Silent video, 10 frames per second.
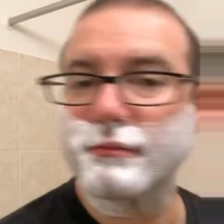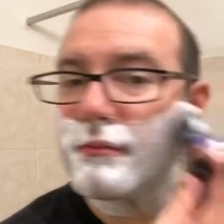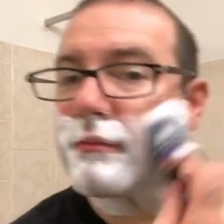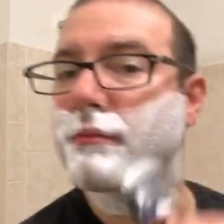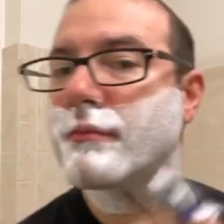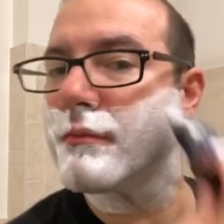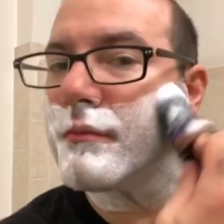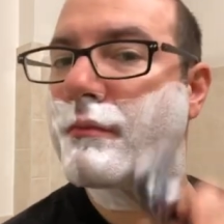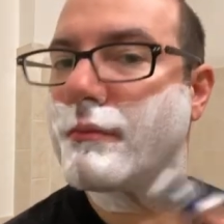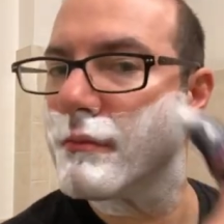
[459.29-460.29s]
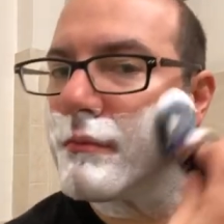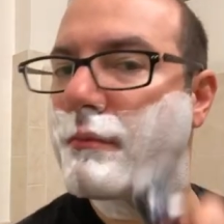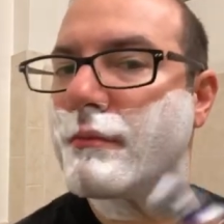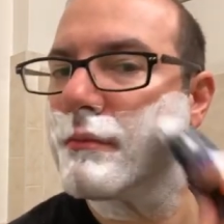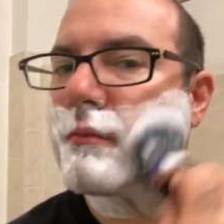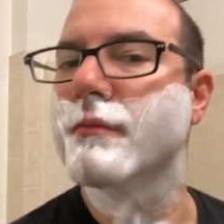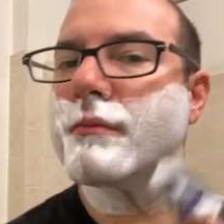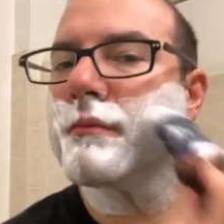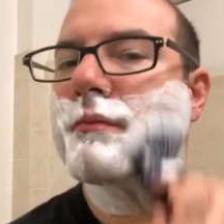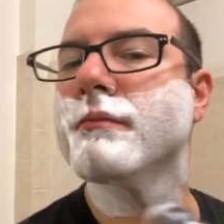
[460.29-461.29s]

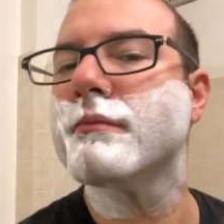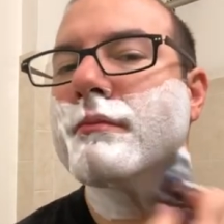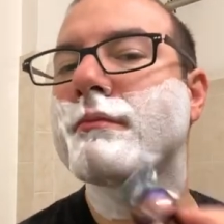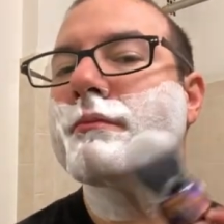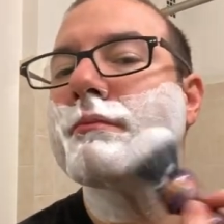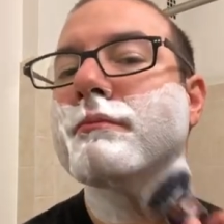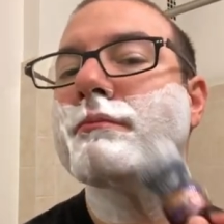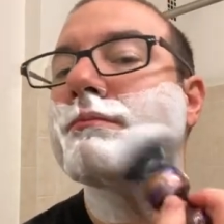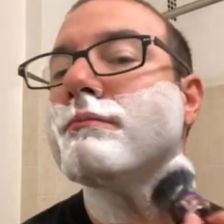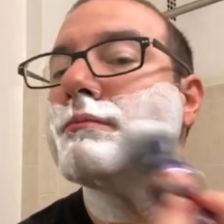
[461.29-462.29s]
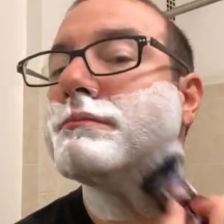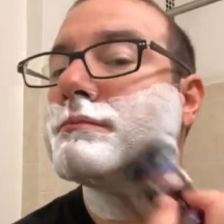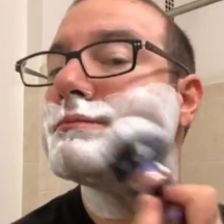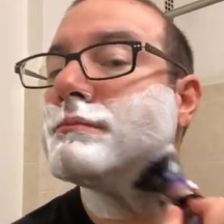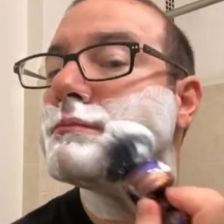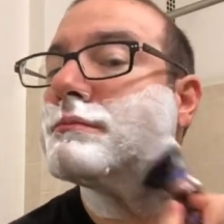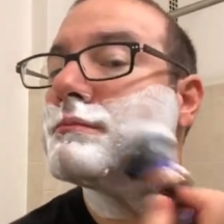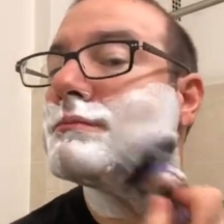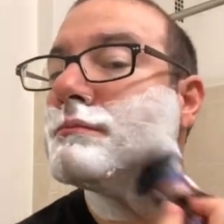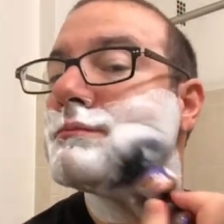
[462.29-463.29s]

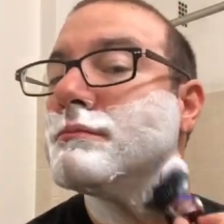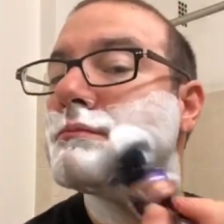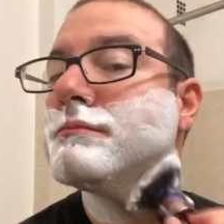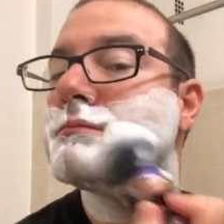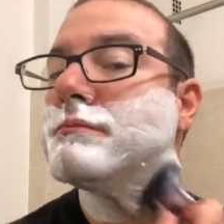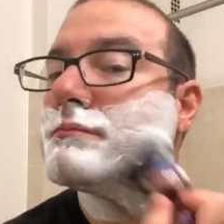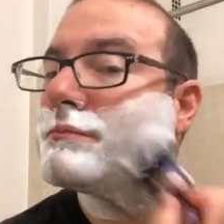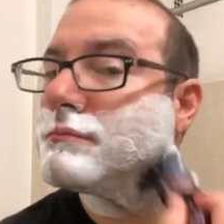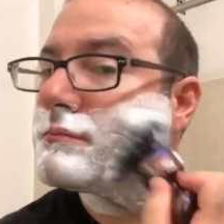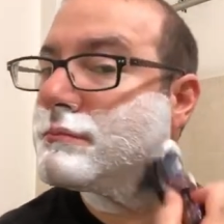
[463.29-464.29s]
No one is speaking in this clip.